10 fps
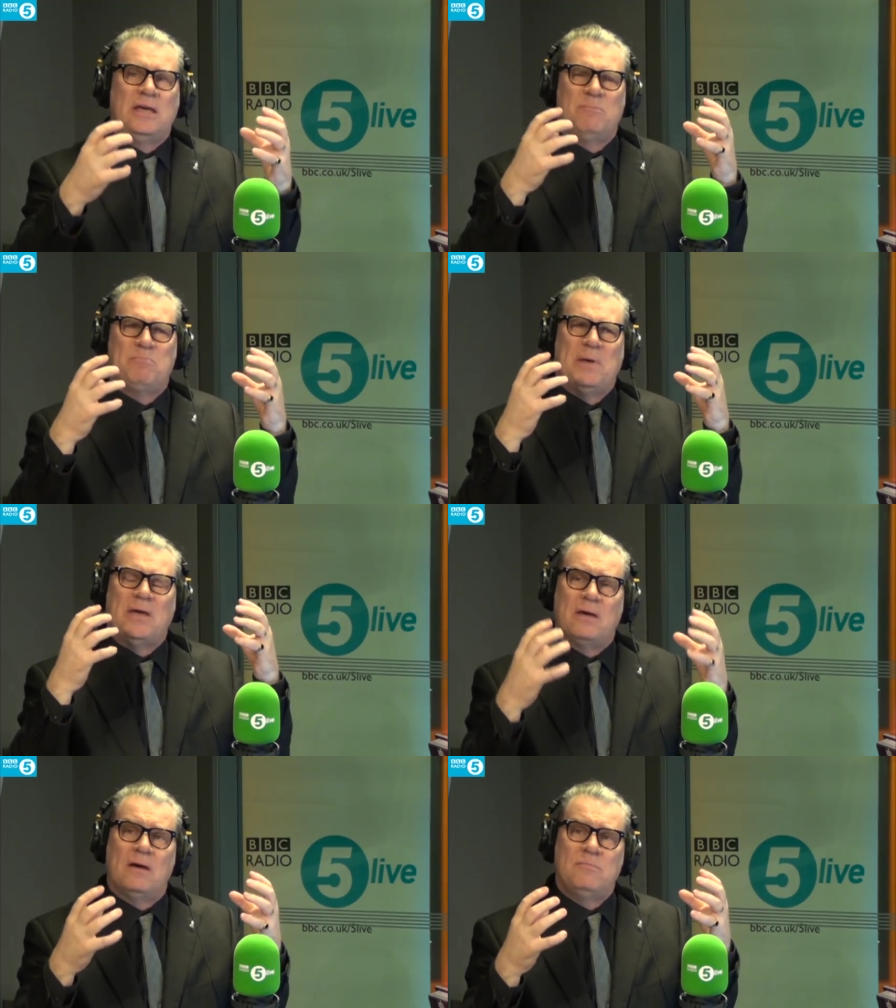it
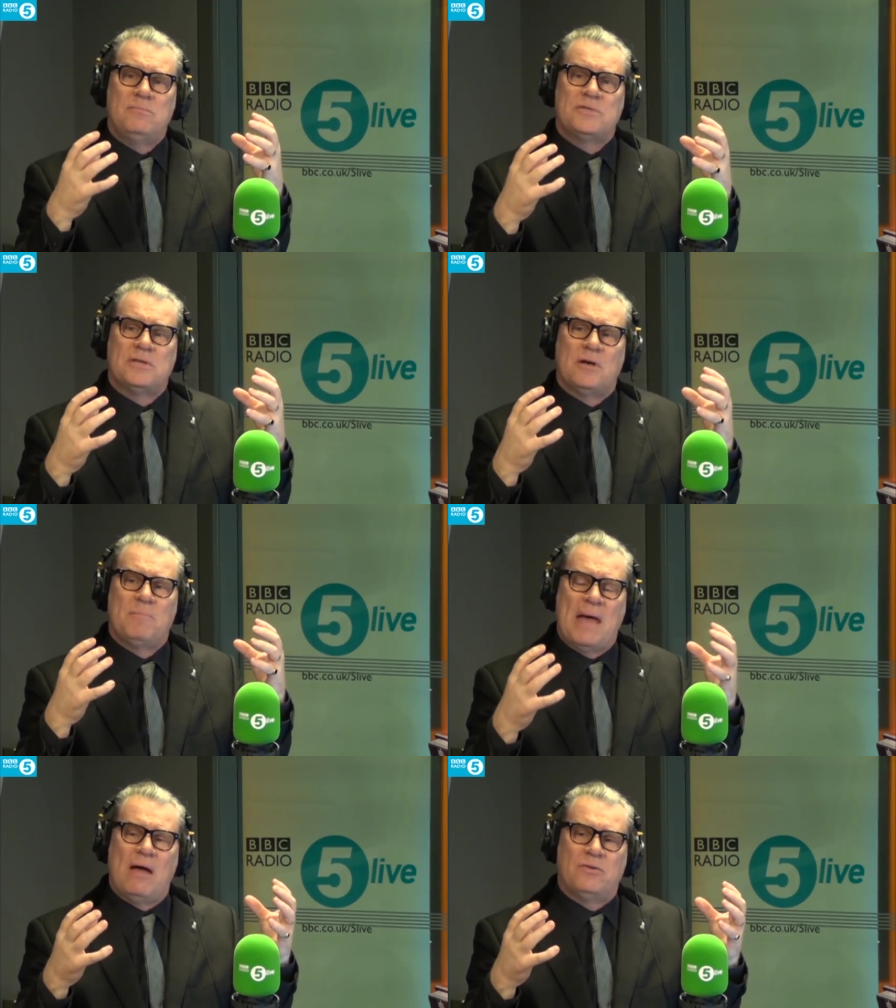becomes
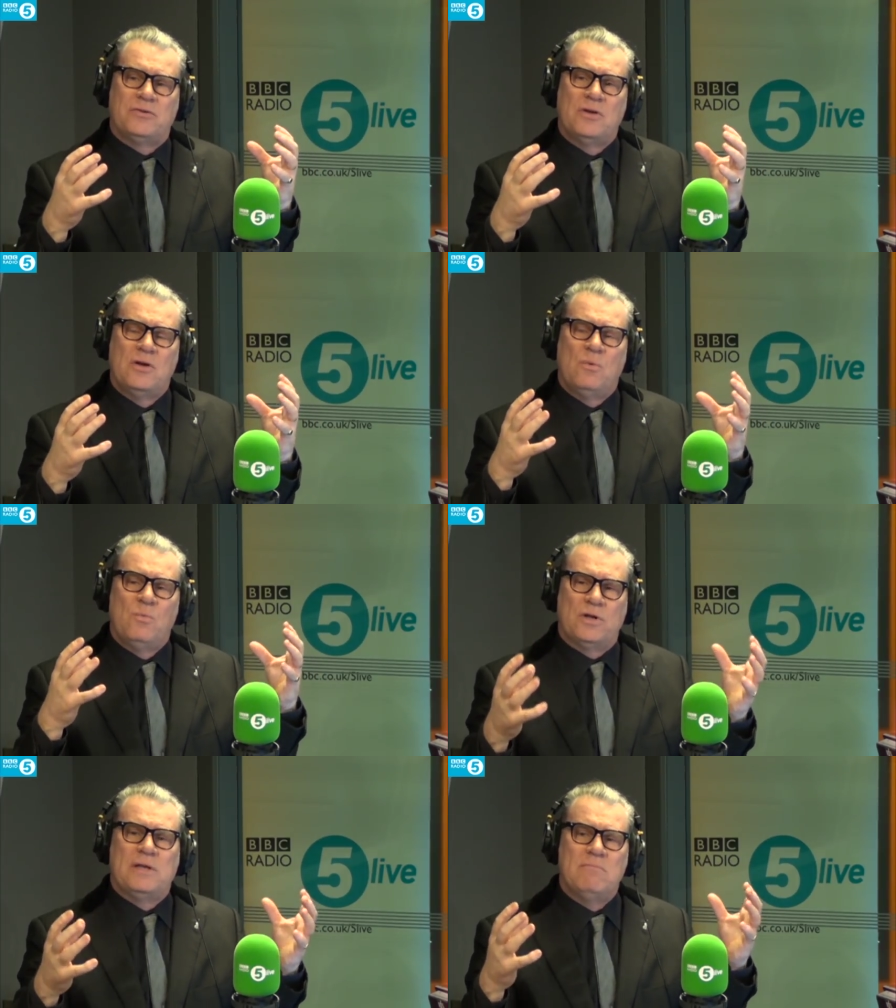about
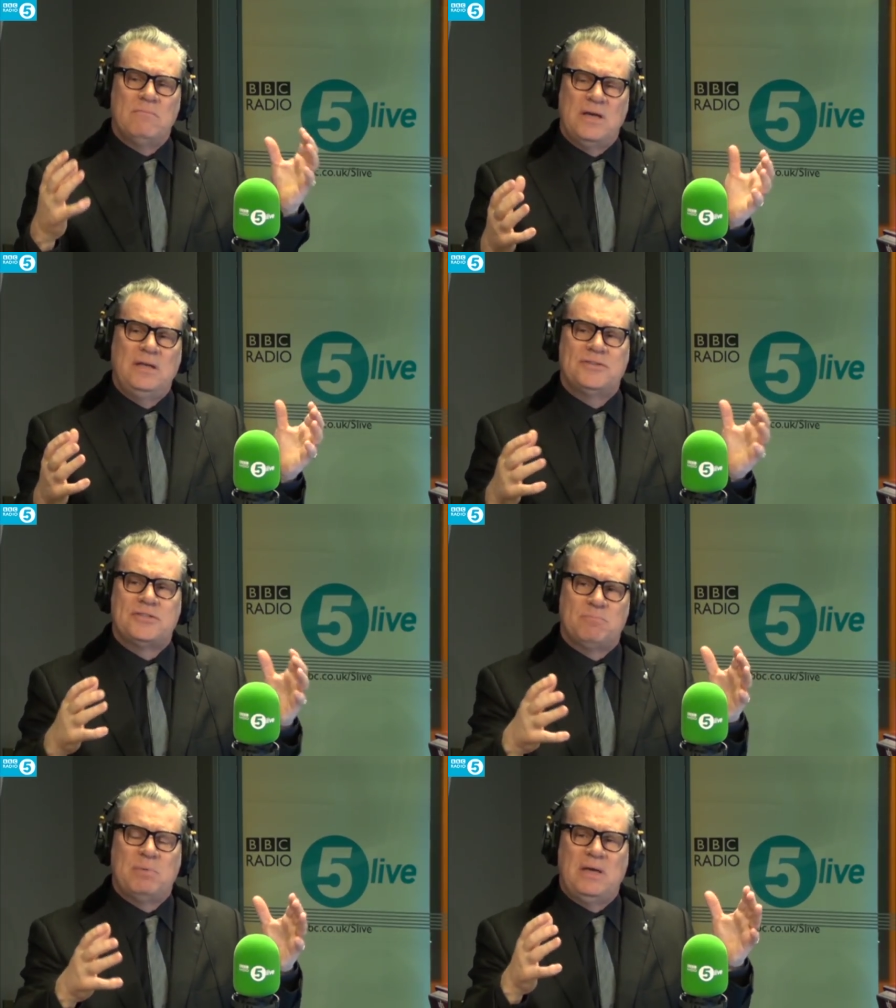what it means
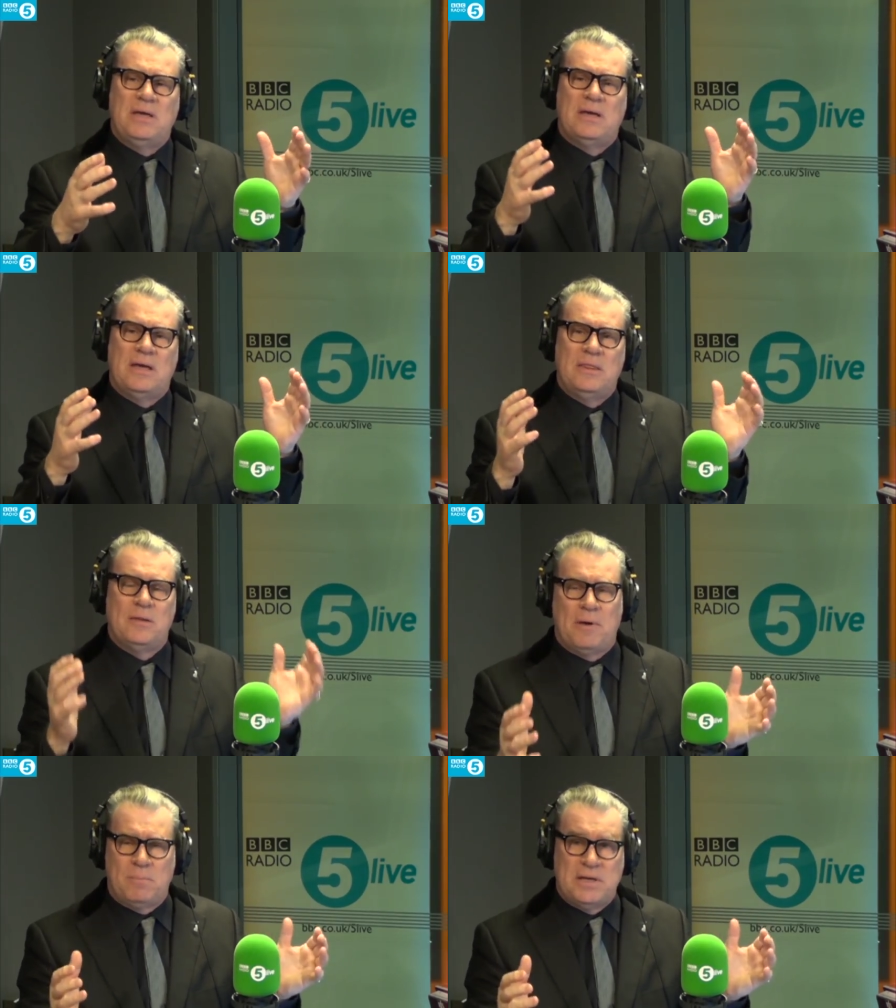to be in
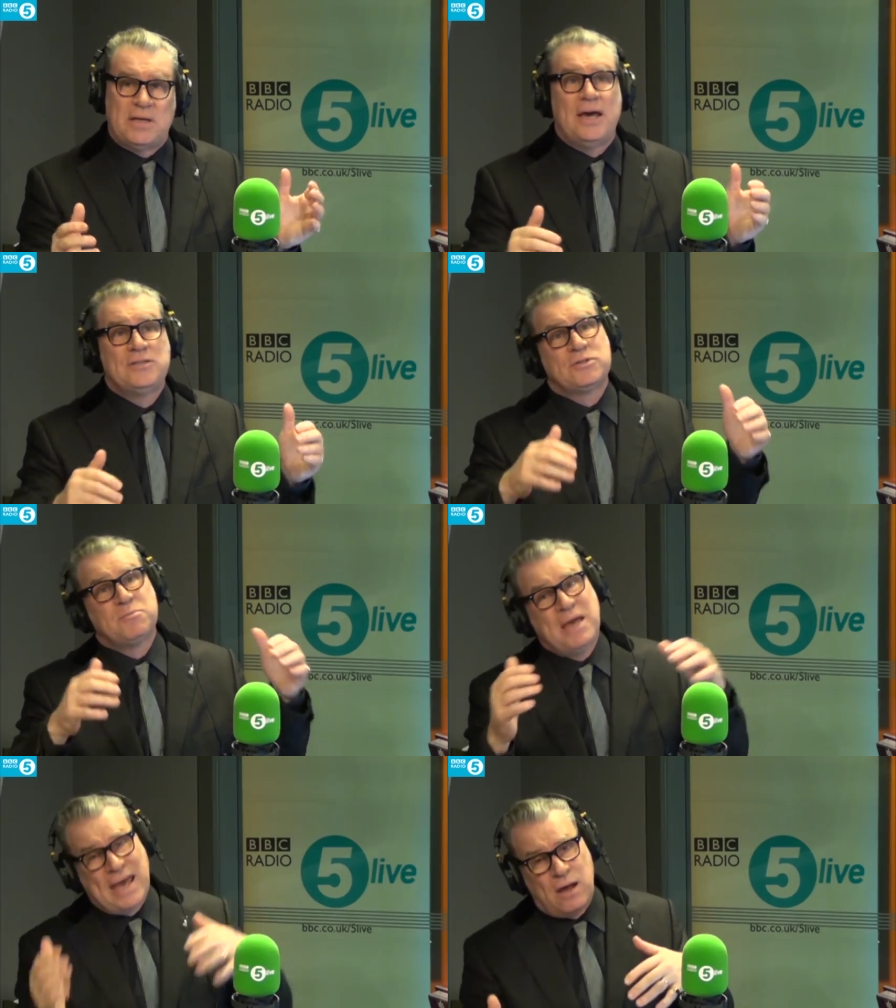the public gaze or to
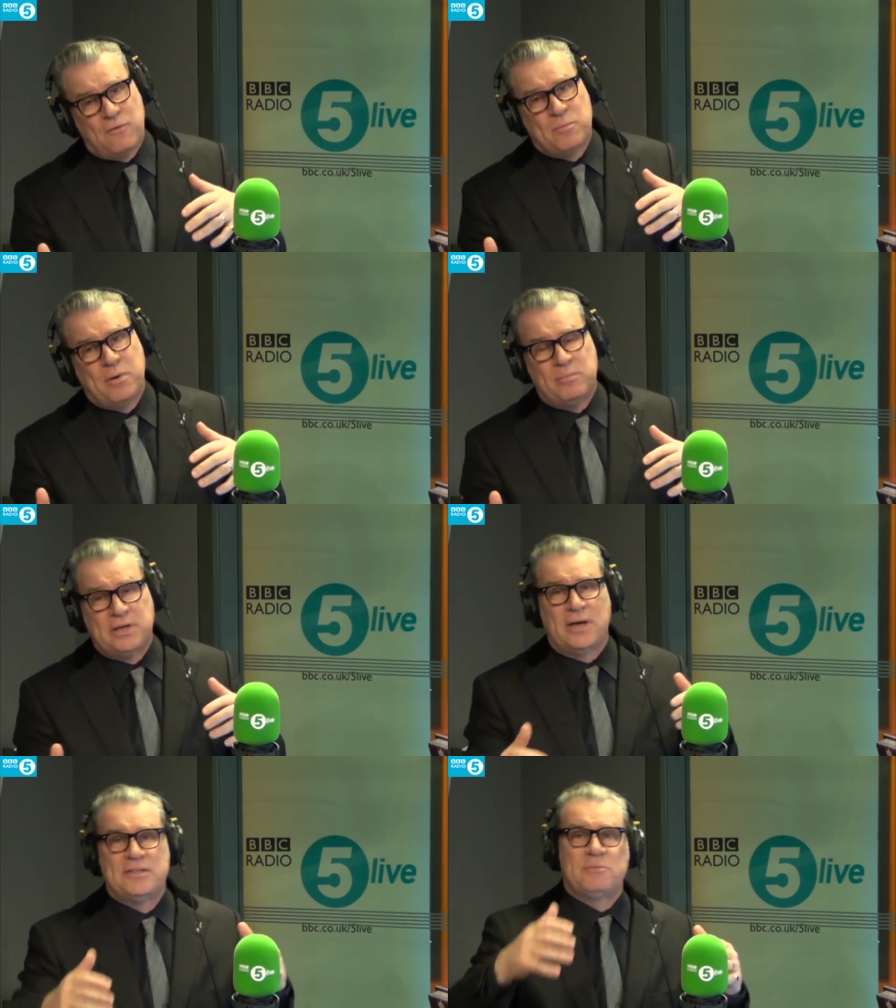be out of the
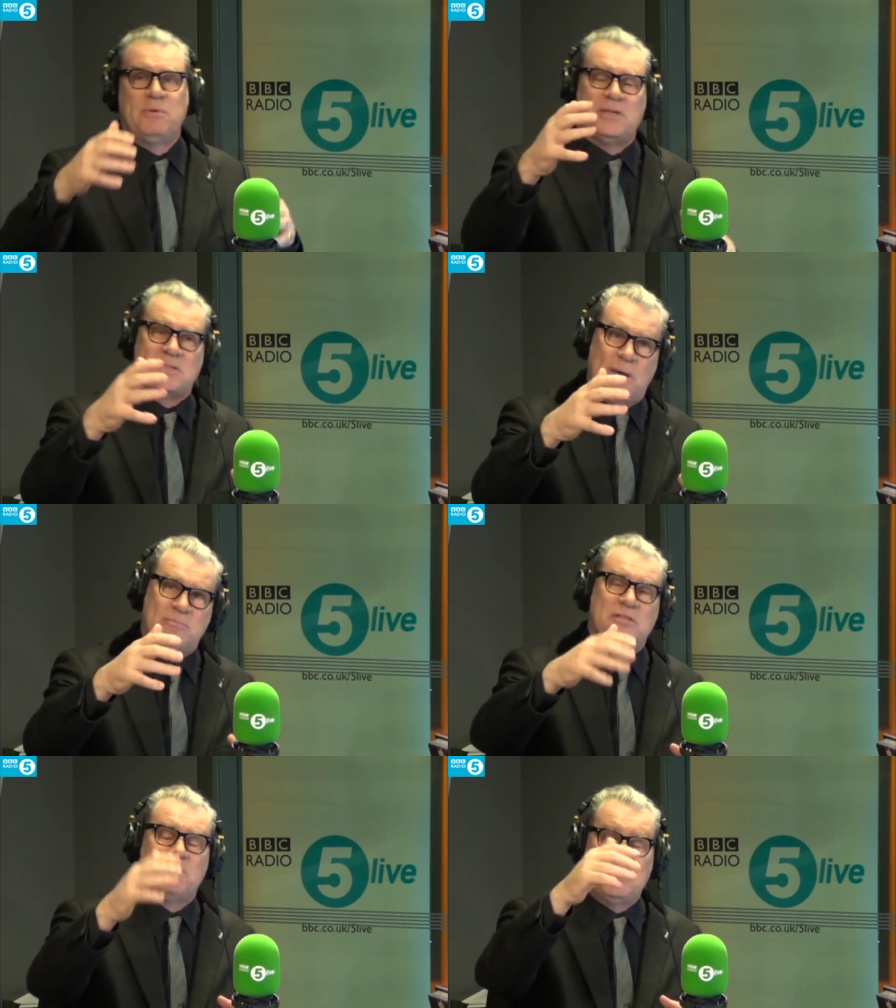public gaze, to be
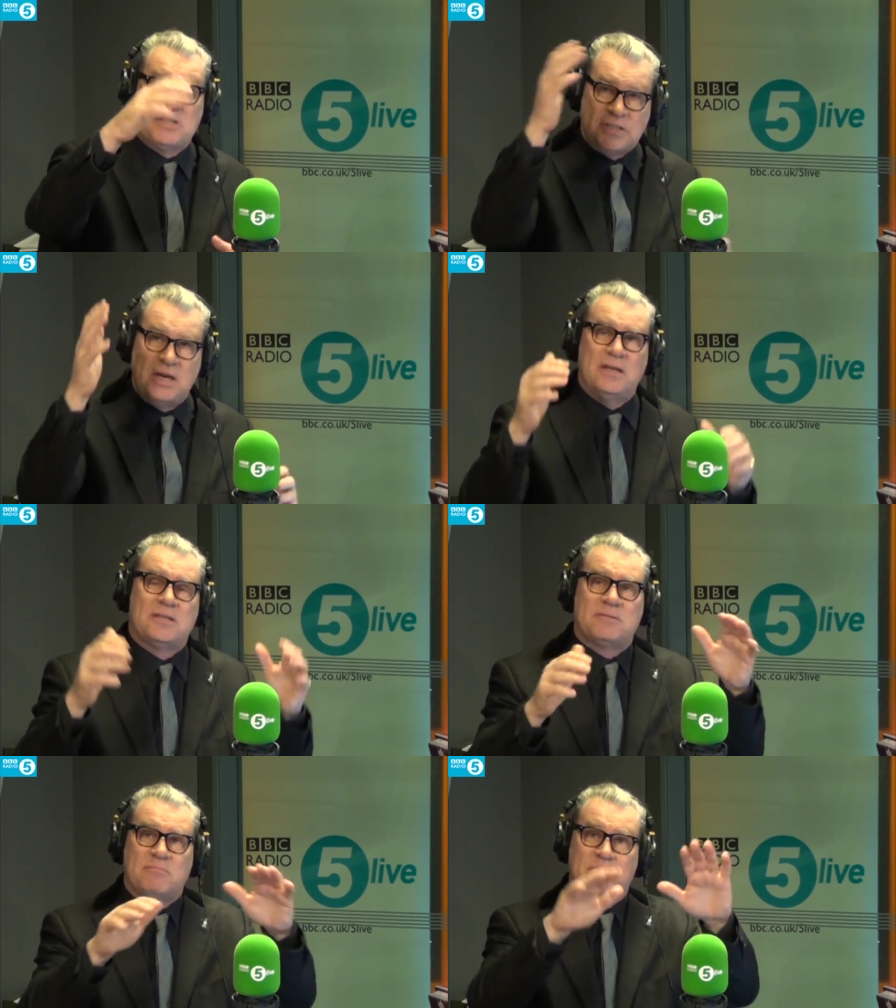accepted, to be seen
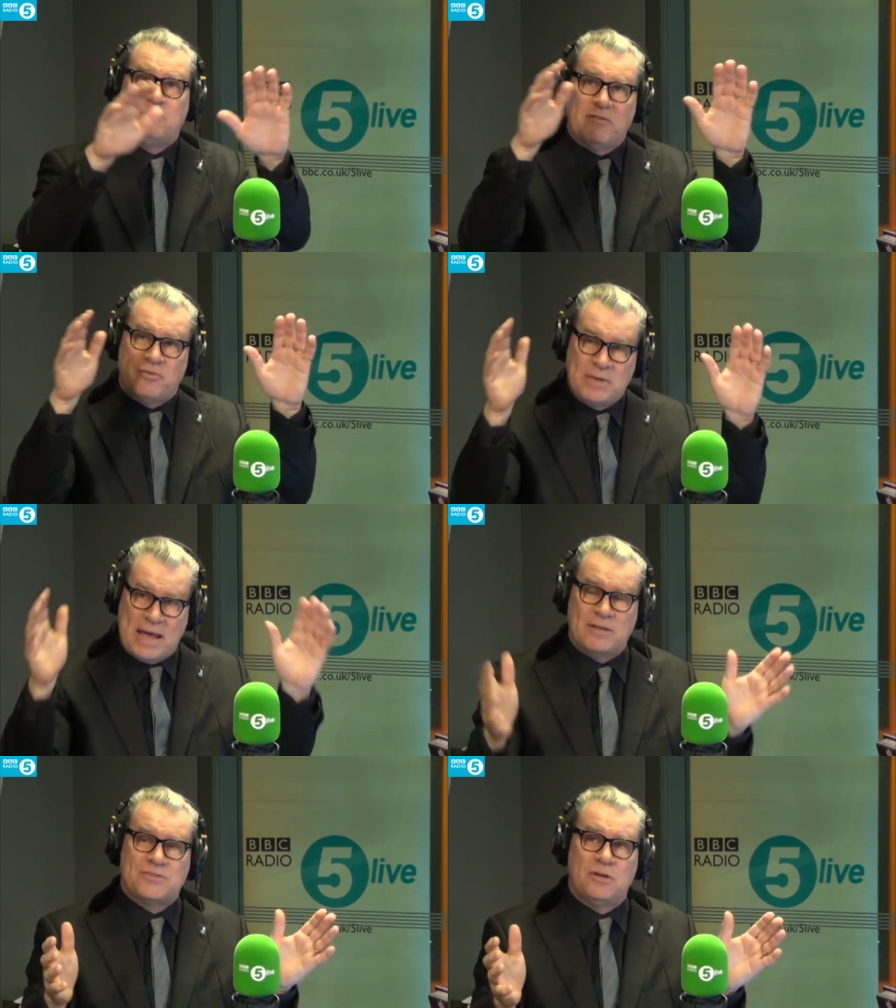as but from the
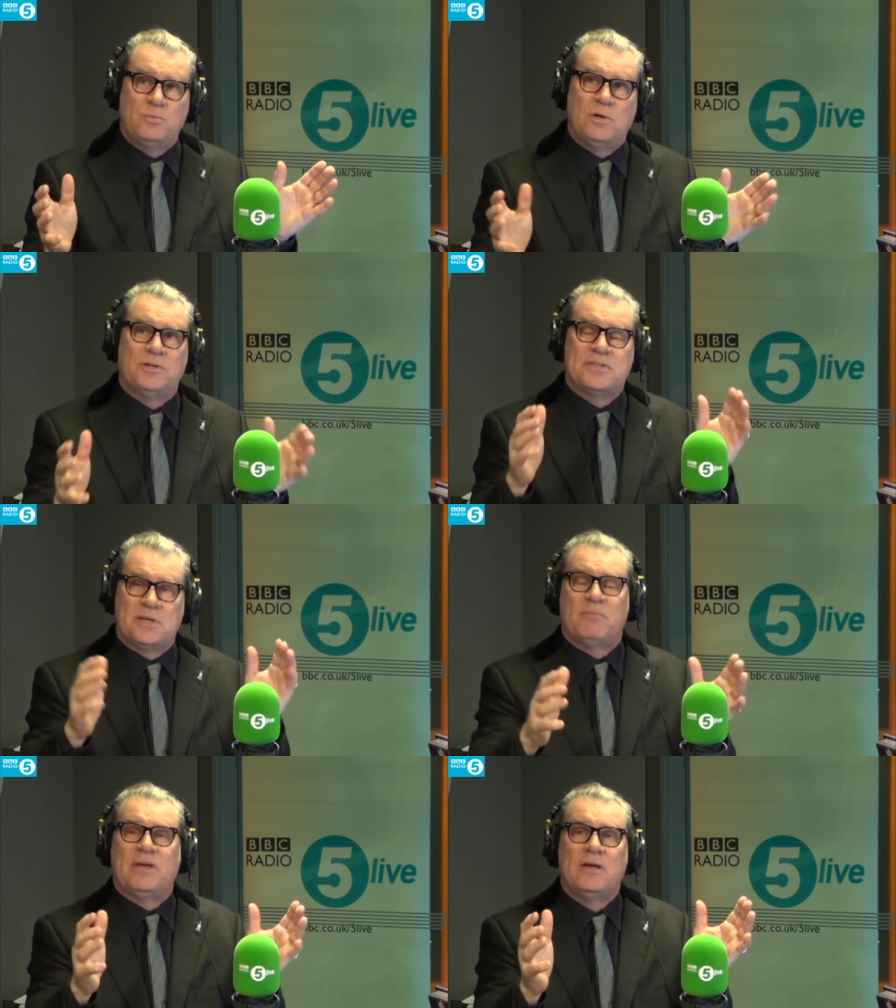outside world as
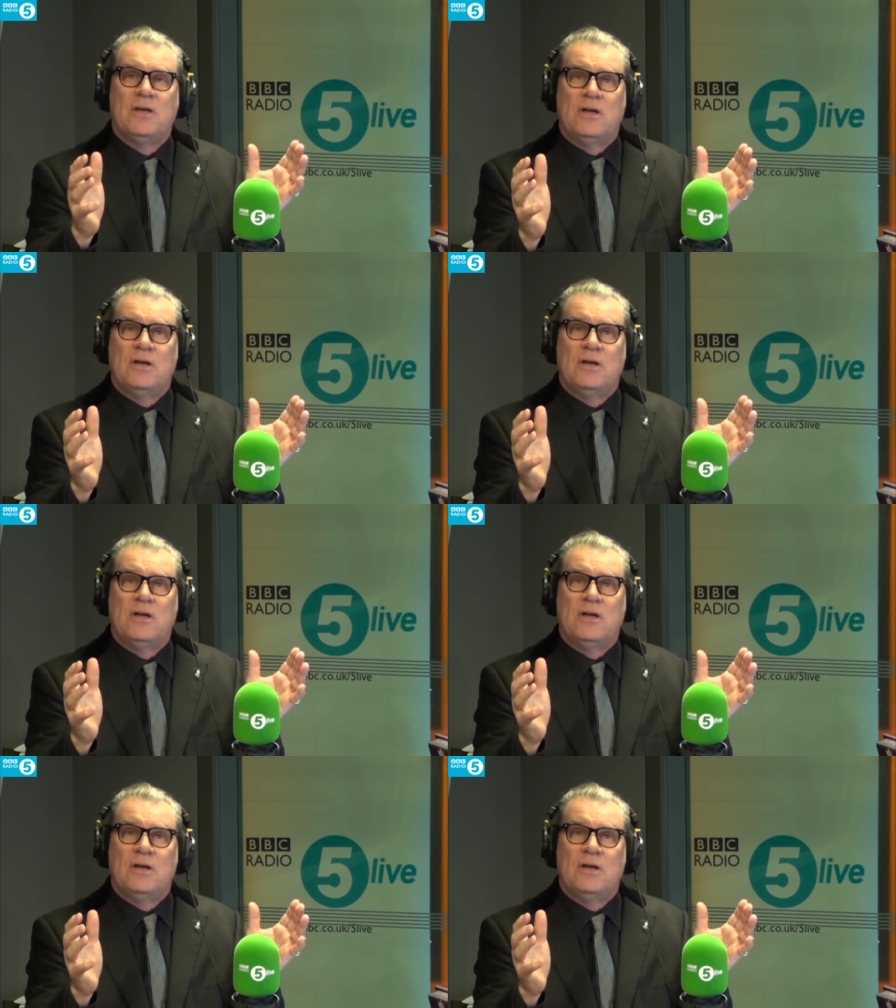something